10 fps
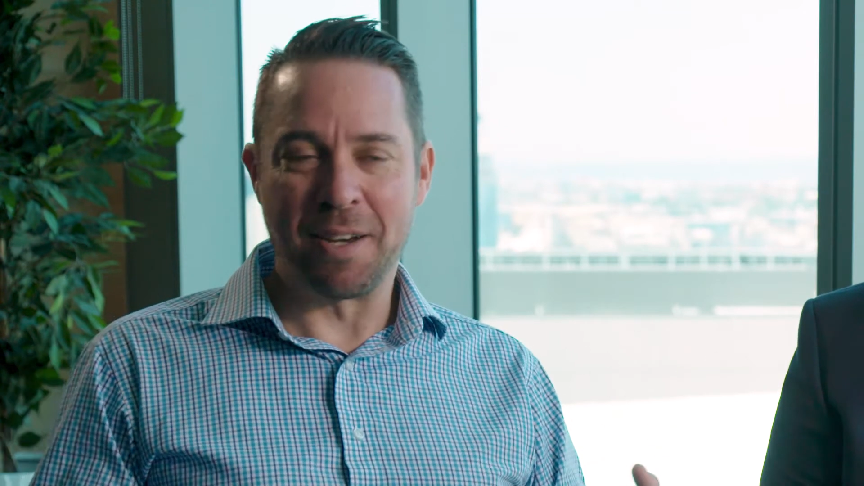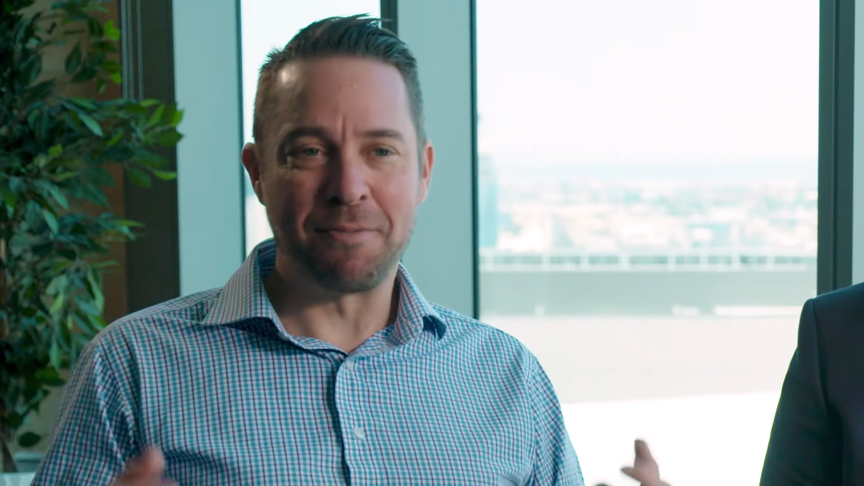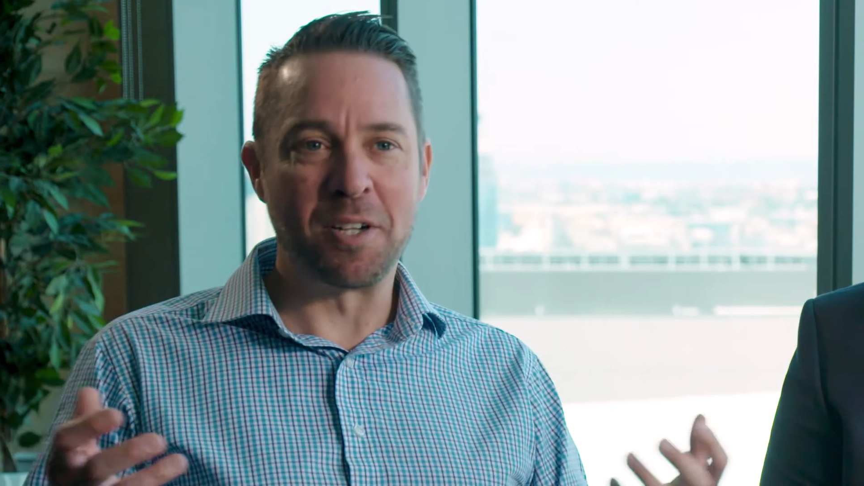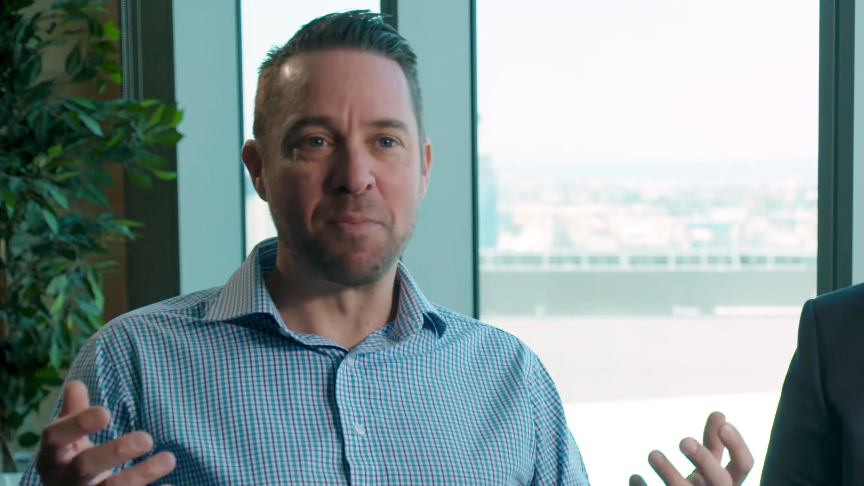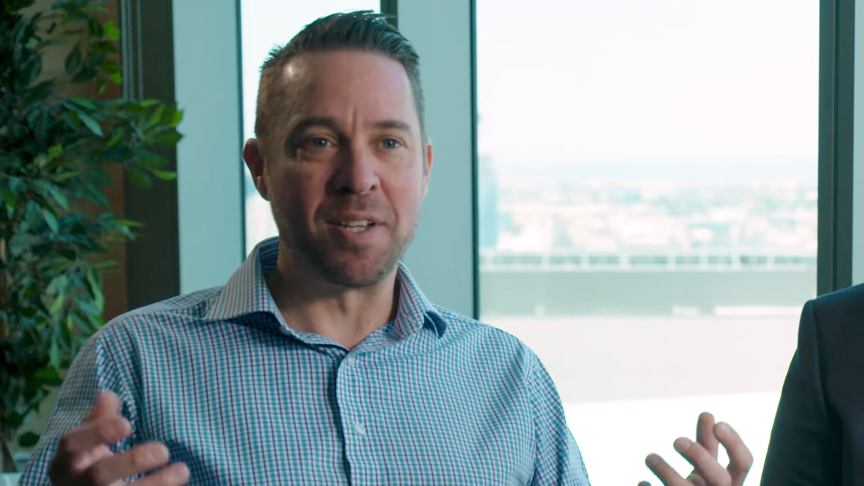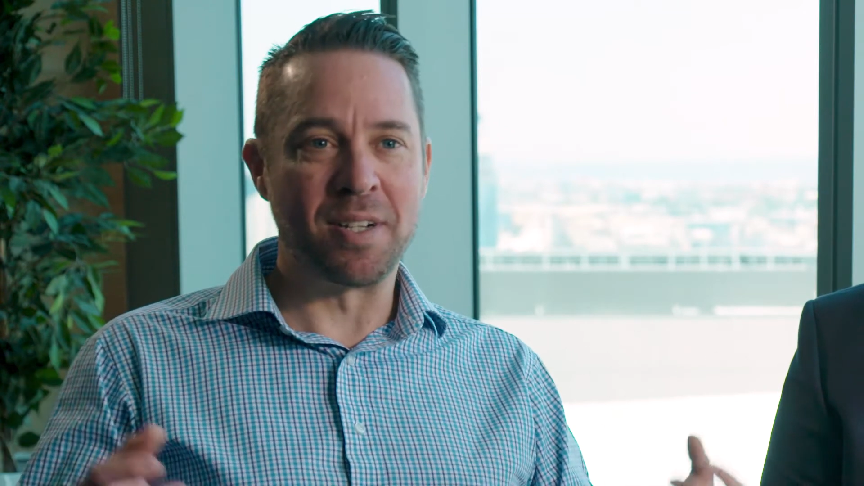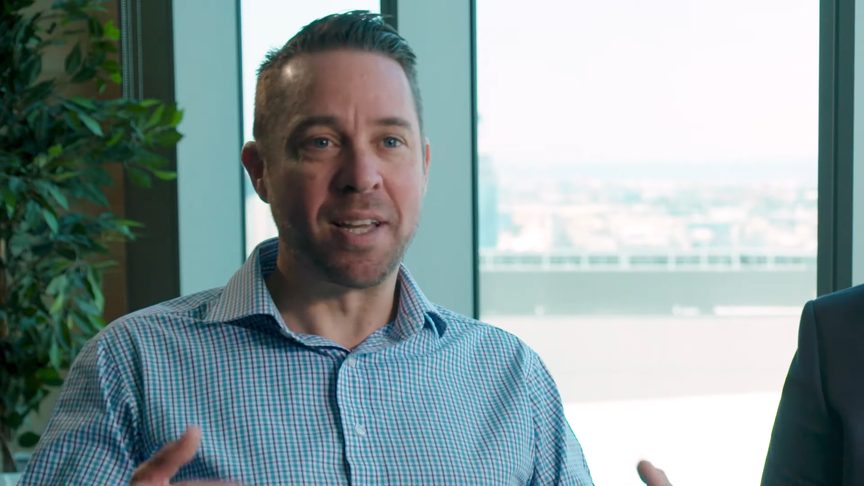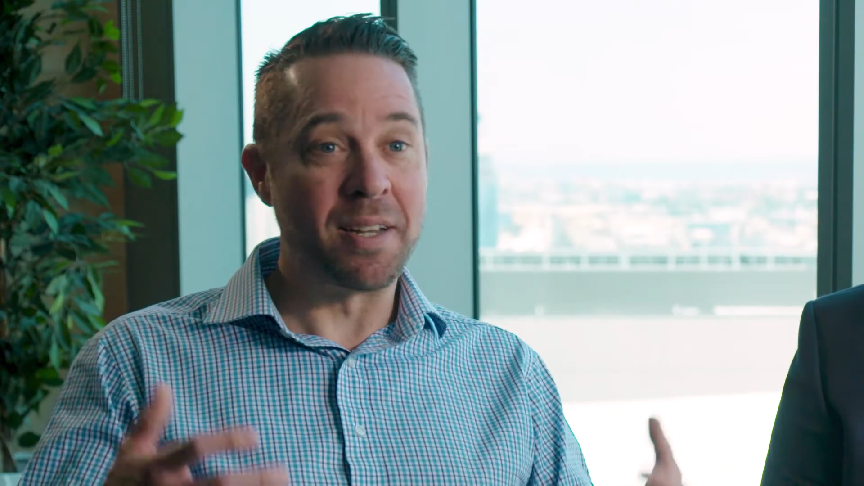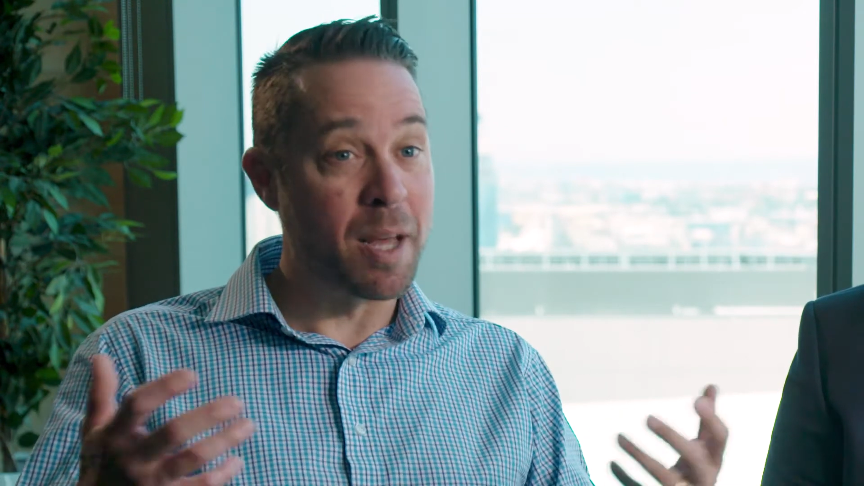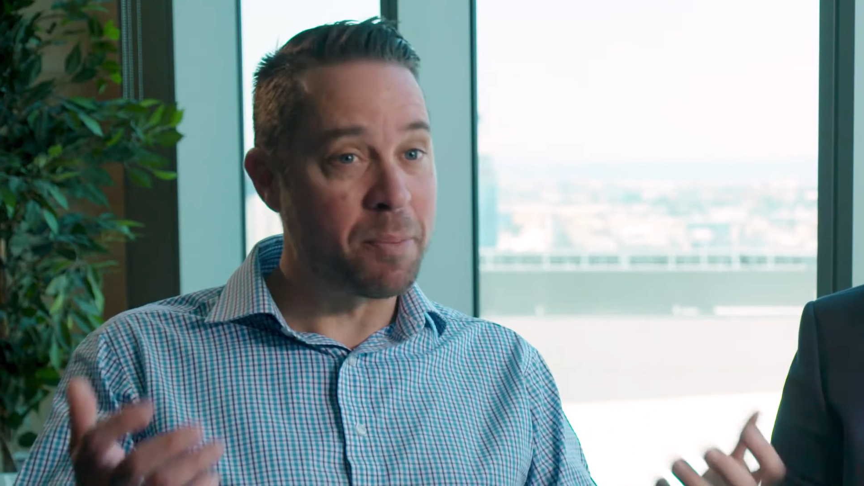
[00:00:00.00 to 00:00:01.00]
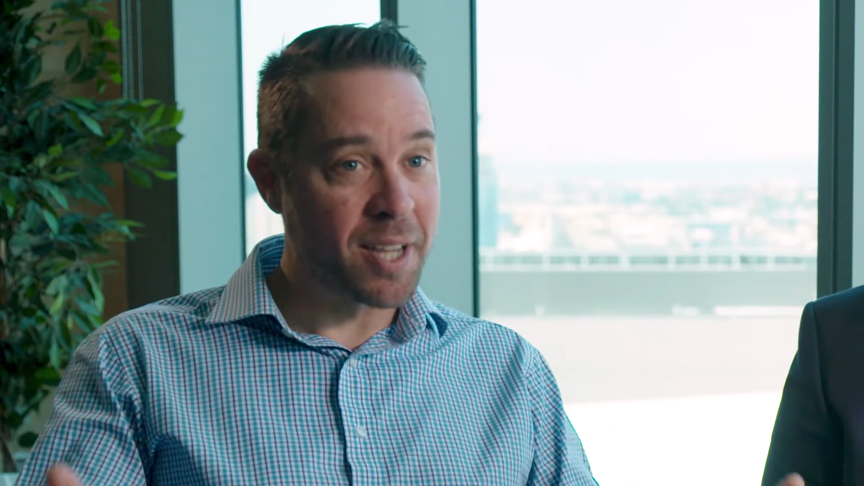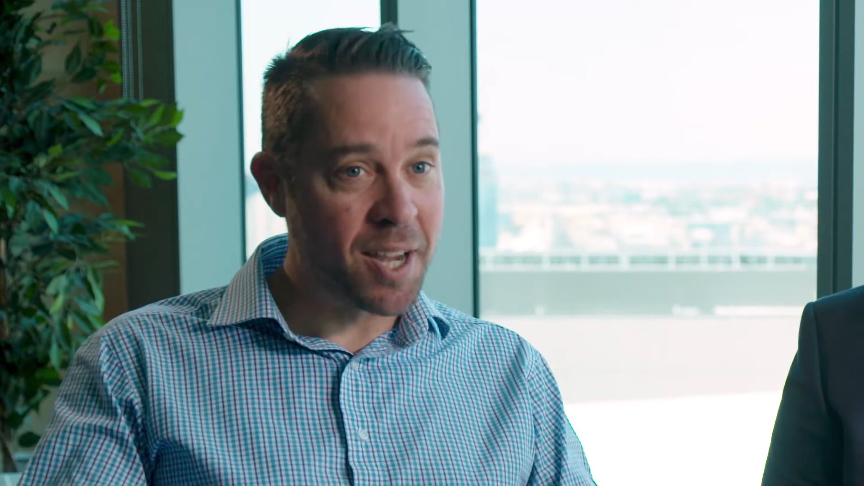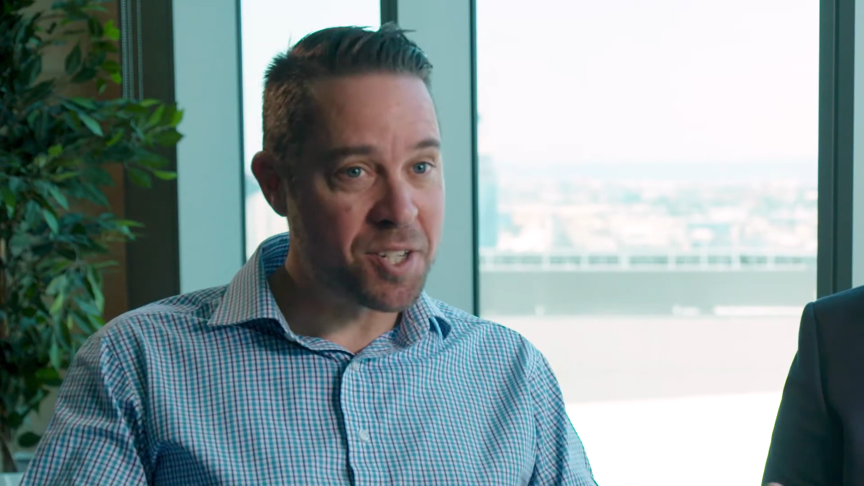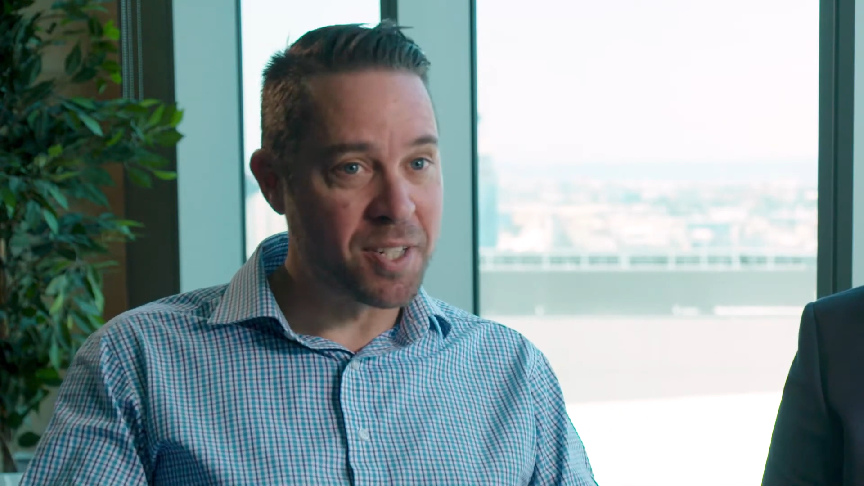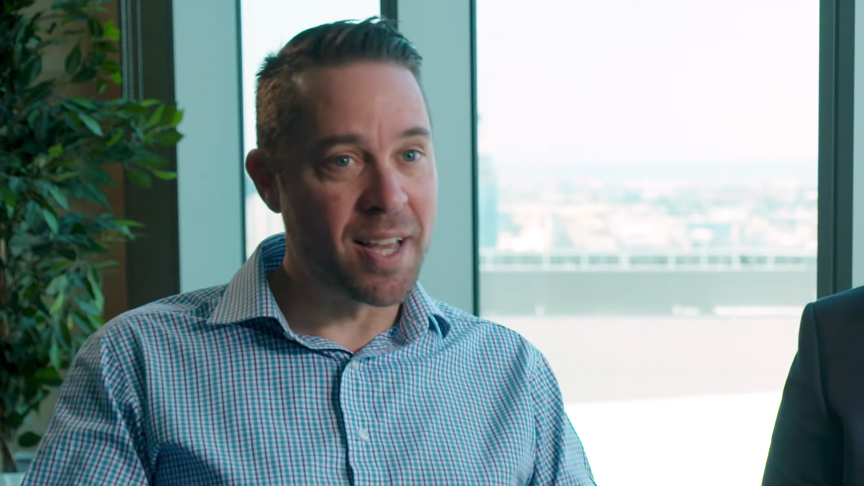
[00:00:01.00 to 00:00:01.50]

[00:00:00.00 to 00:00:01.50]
fundamentally at an application